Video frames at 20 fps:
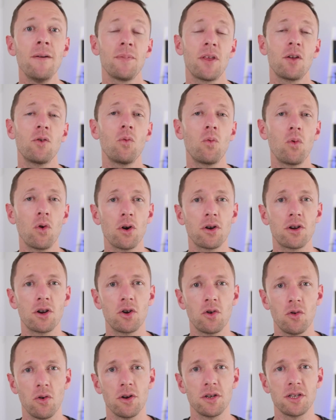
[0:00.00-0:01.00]
that'll work
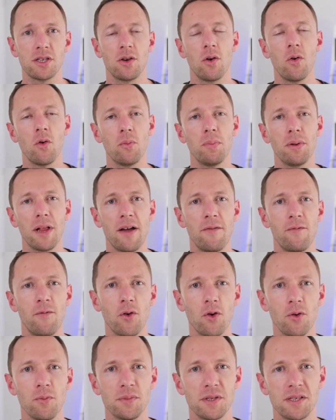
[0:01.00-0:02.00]
across all
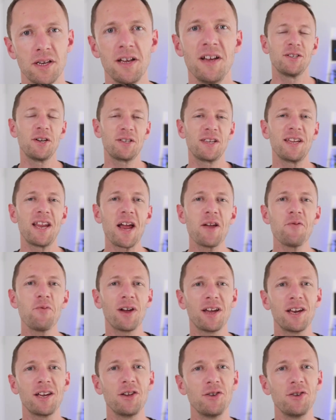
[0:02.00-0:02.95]
platforms. So today we're going to